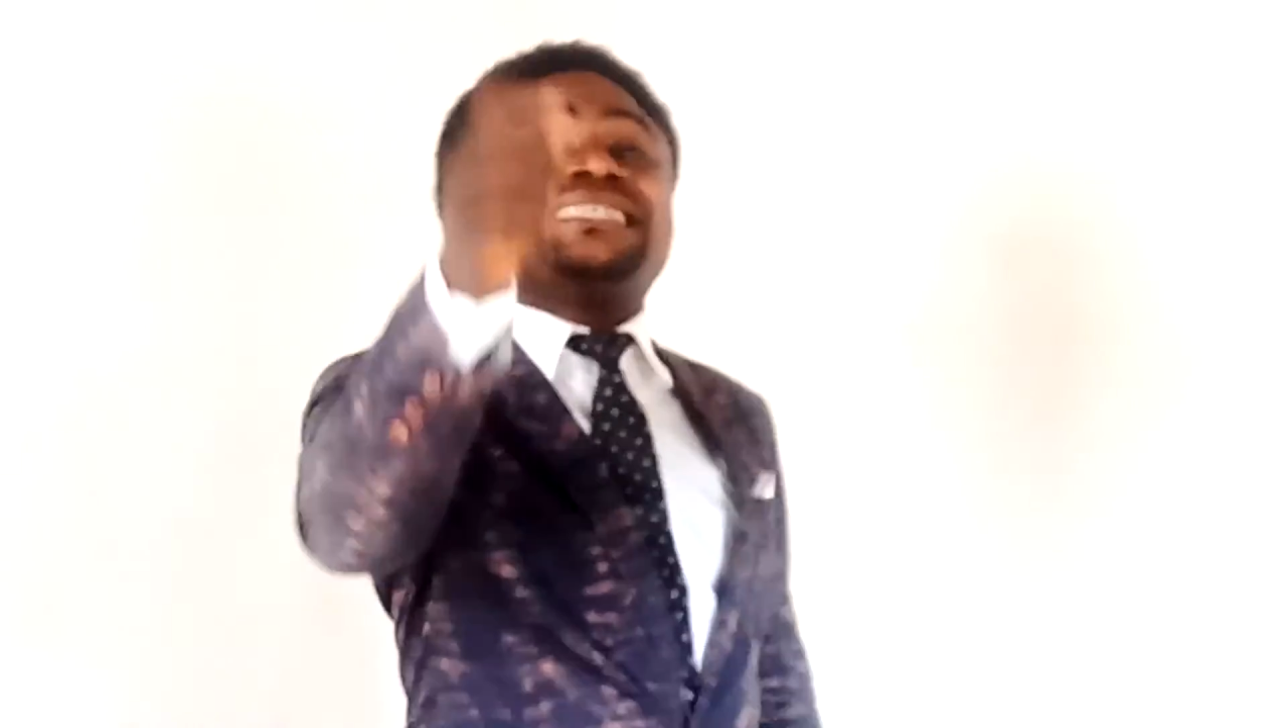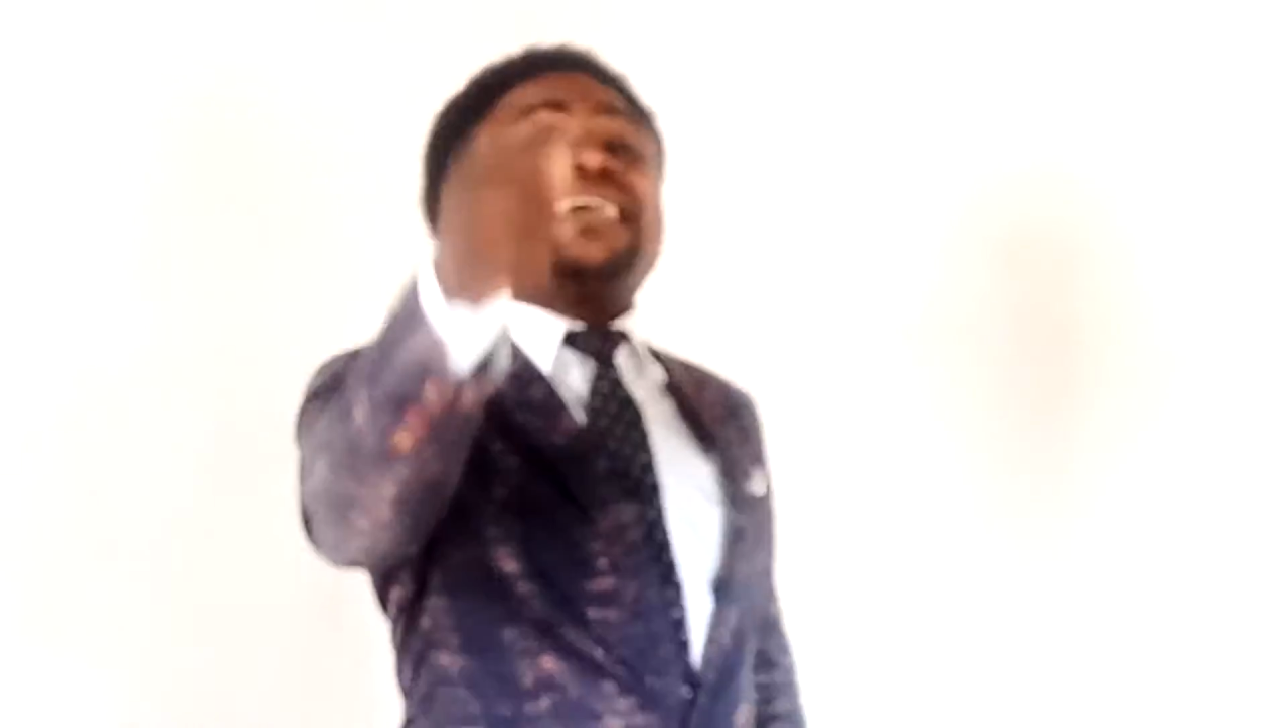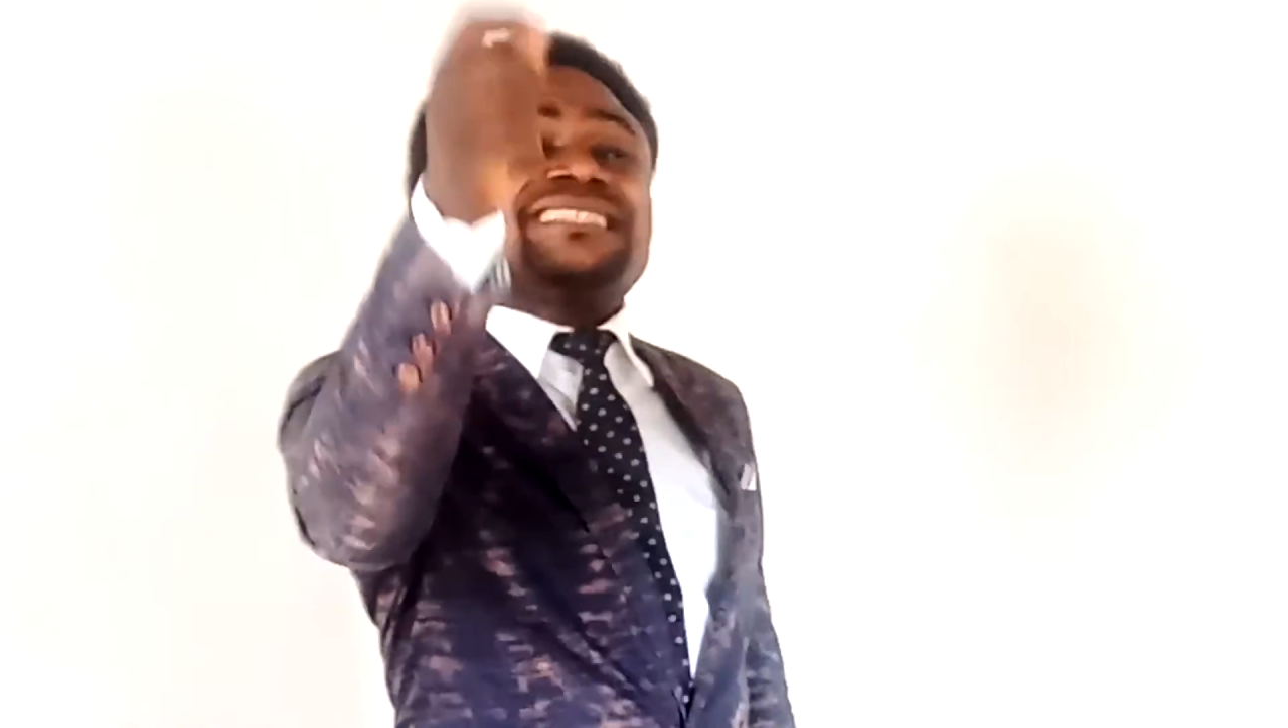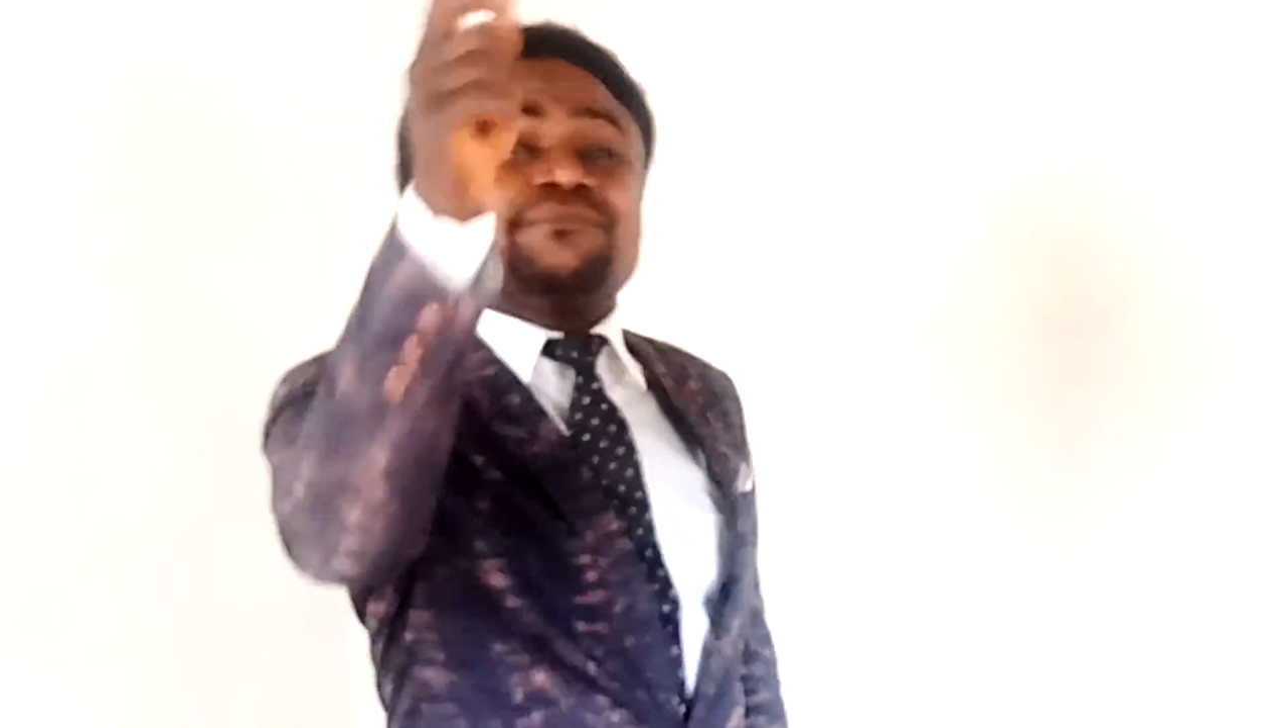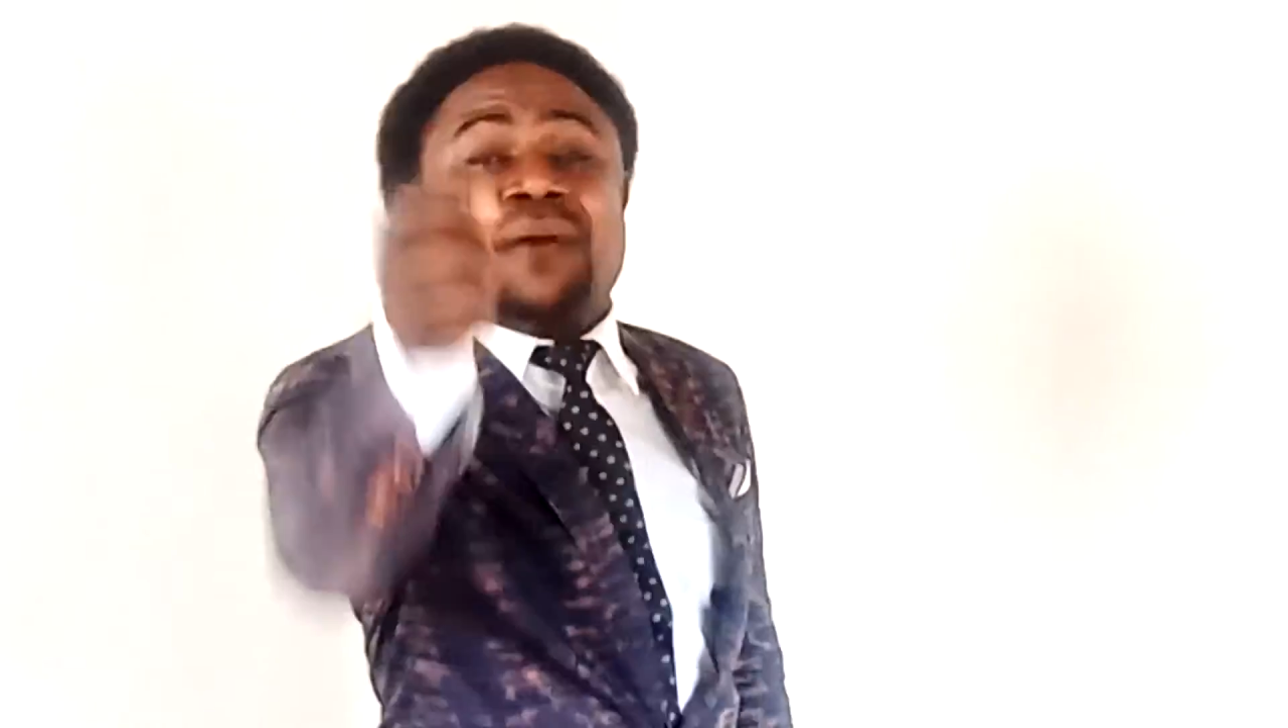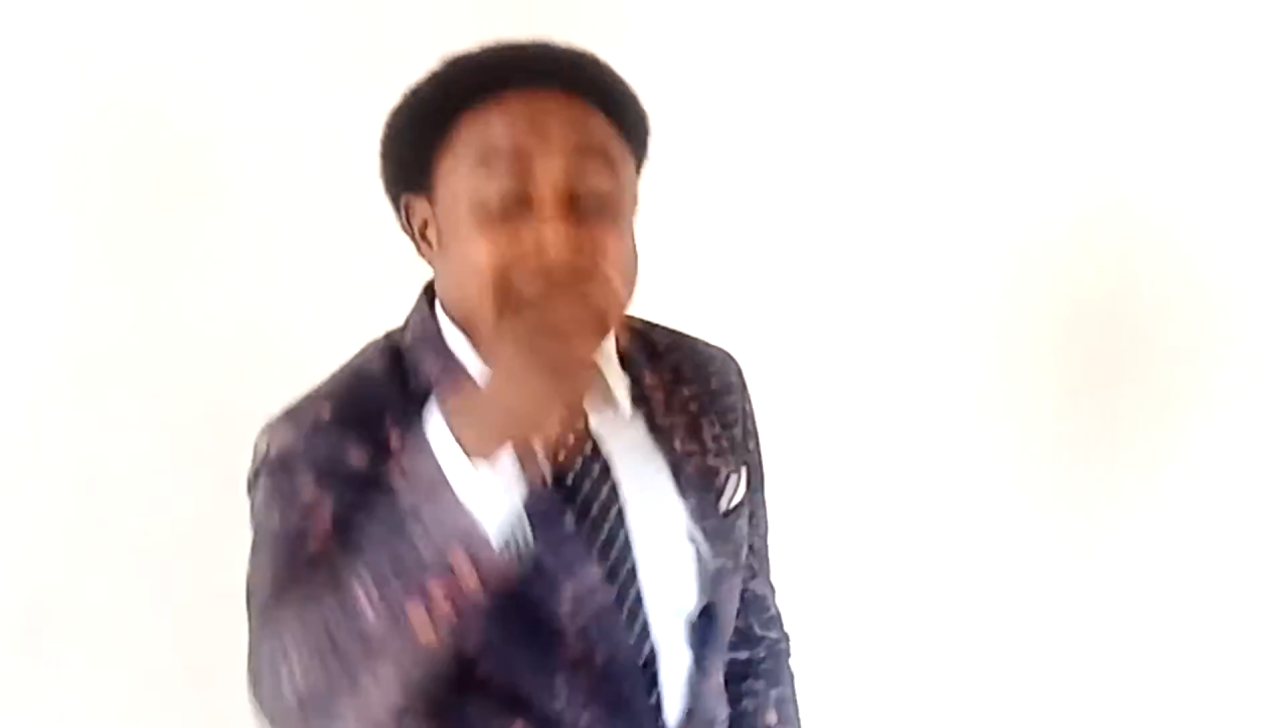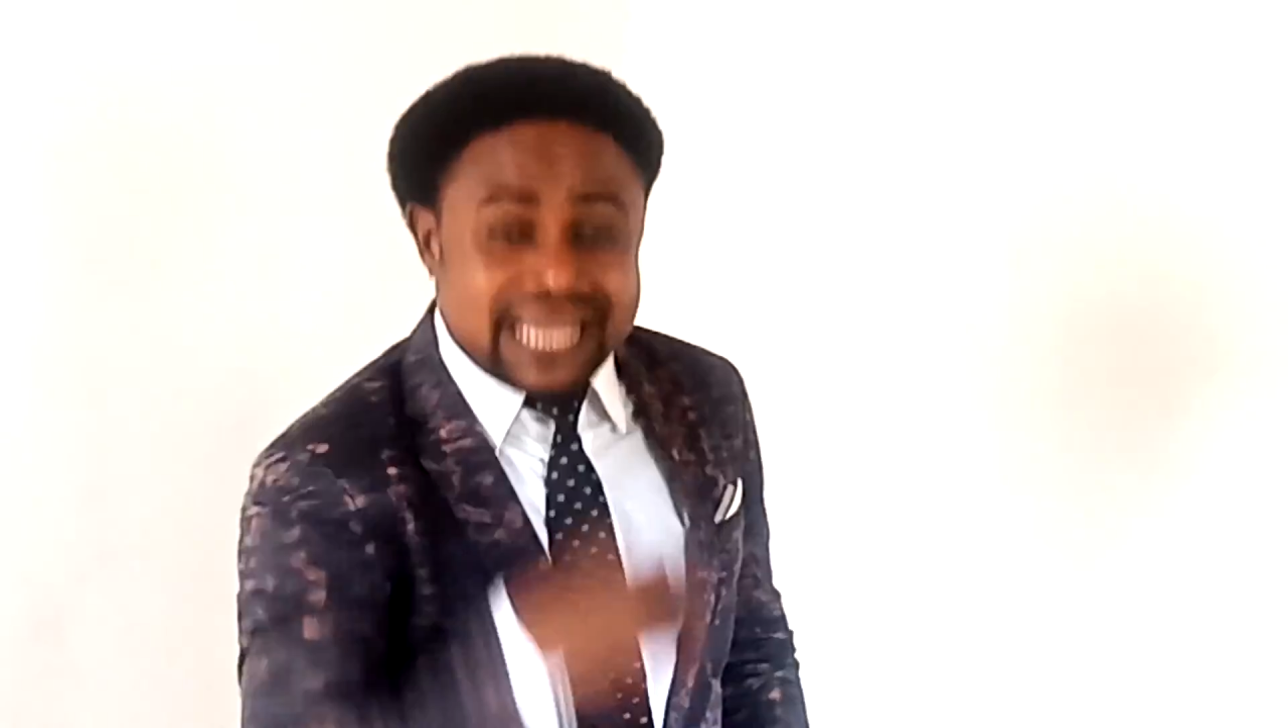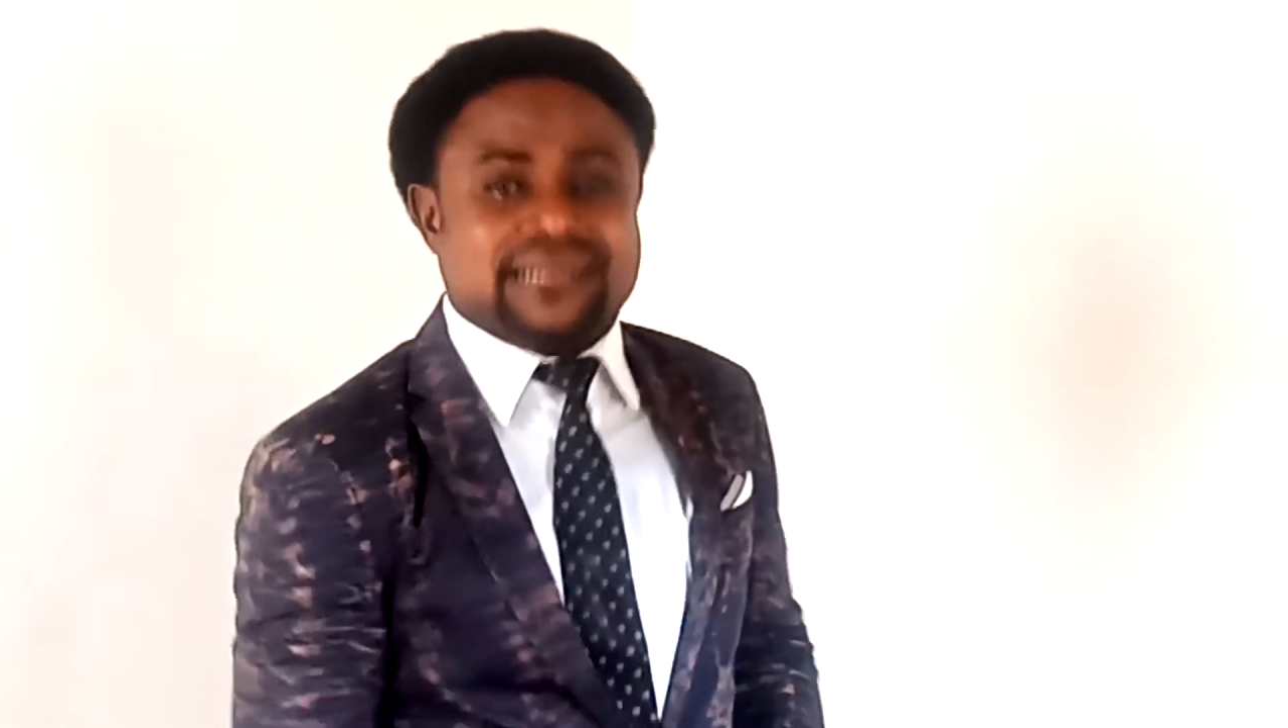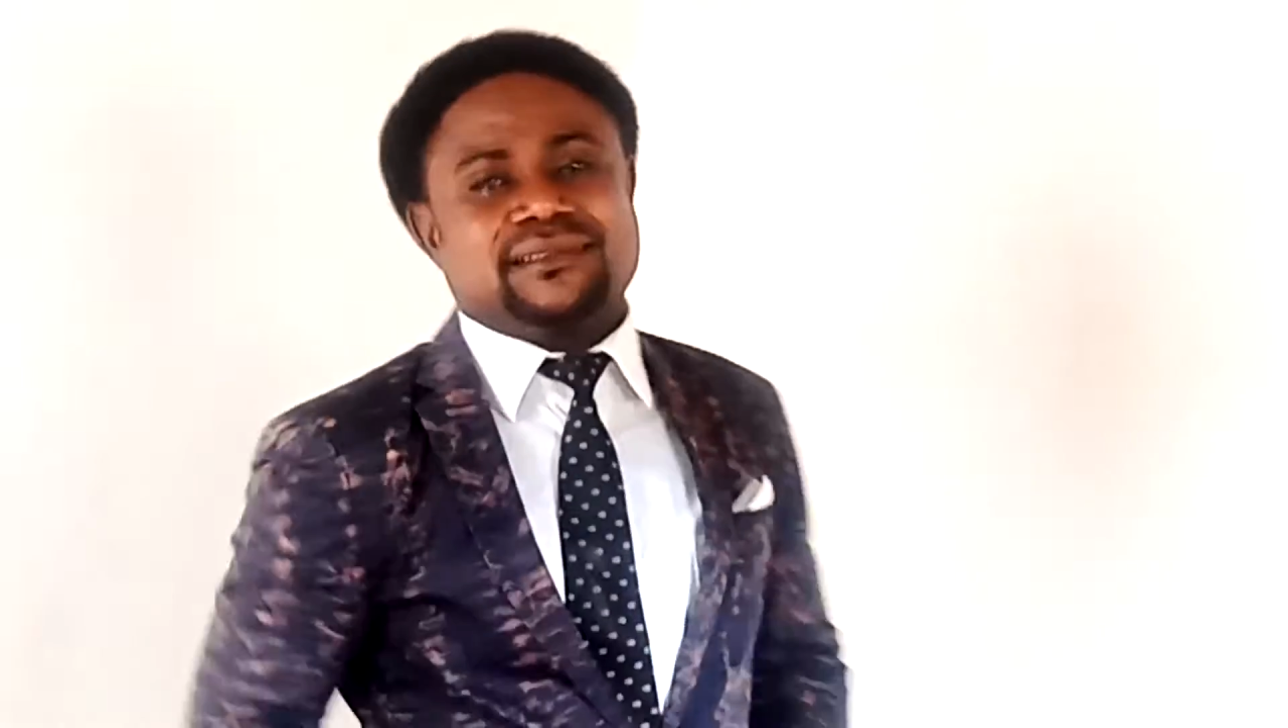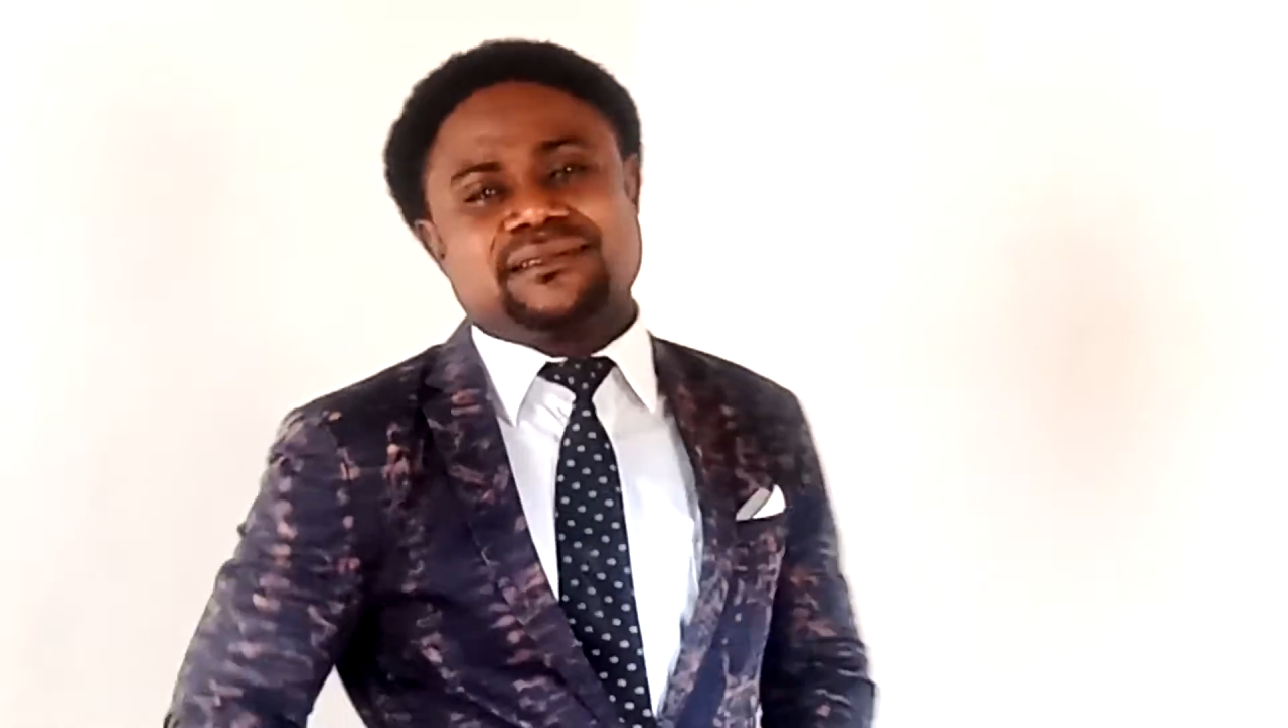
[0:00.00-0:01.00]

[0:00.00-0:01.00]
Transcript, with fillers: gate man.